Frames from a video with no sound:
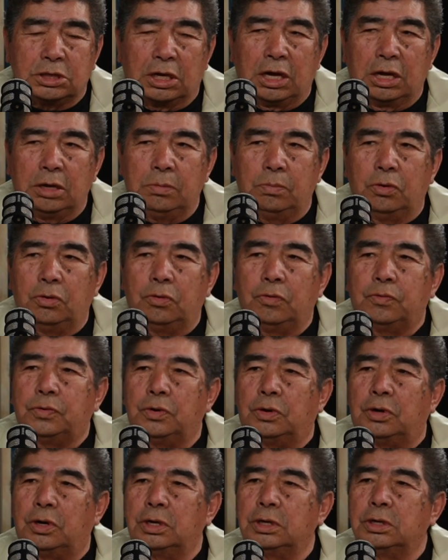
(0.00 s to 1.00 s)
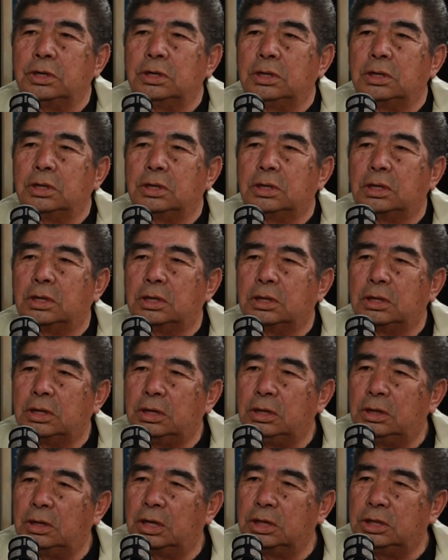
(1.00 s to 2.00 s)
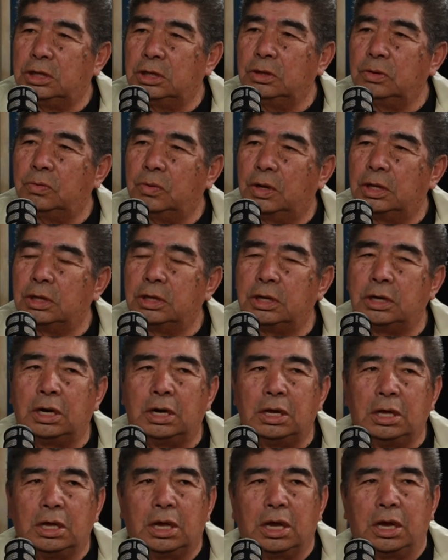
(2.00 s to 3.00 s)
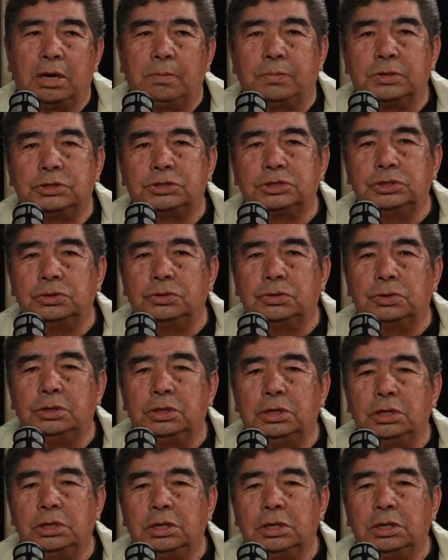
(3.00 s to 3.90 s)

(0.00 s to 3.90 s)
I moved on. Yeah. You know, I didn't dwell there. I pursued